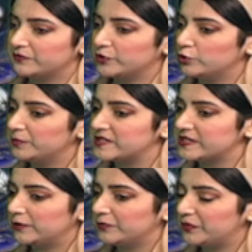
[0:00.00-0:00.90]
of the global
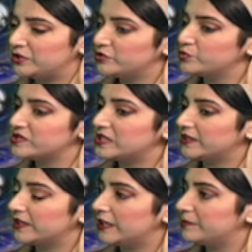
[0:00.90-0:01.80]
south, but we do see
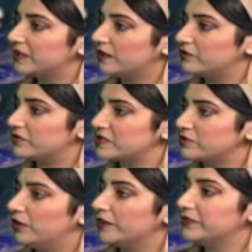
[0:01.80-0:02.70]
that APEC countries,
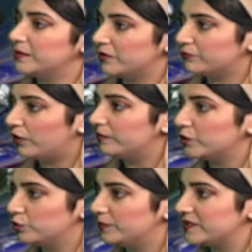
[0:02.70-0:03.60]
a lot of them are from the
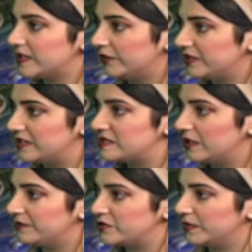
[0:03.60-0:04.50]
global south in
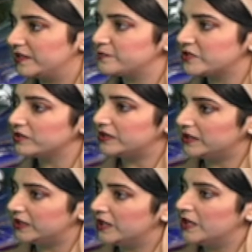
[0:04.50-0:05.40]
itself as well, especially
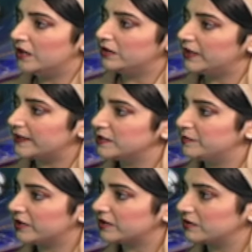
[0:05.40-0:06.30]
the Latin
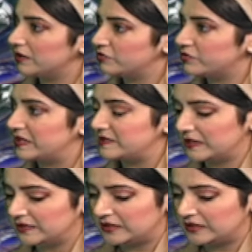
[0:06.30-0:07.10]
American countries and